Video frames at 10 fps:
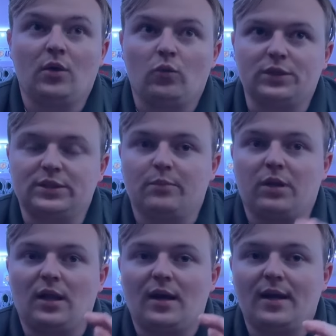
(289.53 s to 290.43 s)
when
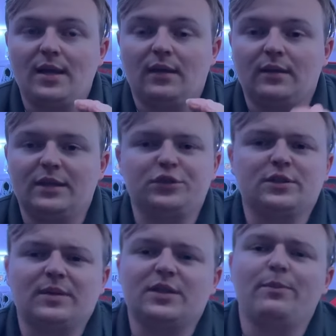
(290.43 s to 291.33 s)
supply,
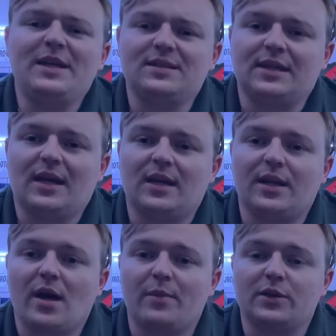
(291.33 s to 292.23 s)
it's basic
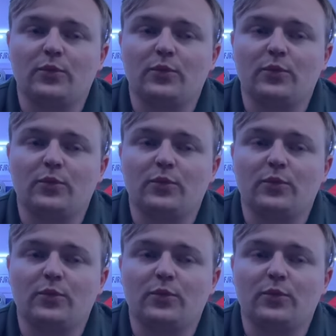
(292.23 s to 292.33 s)
economics.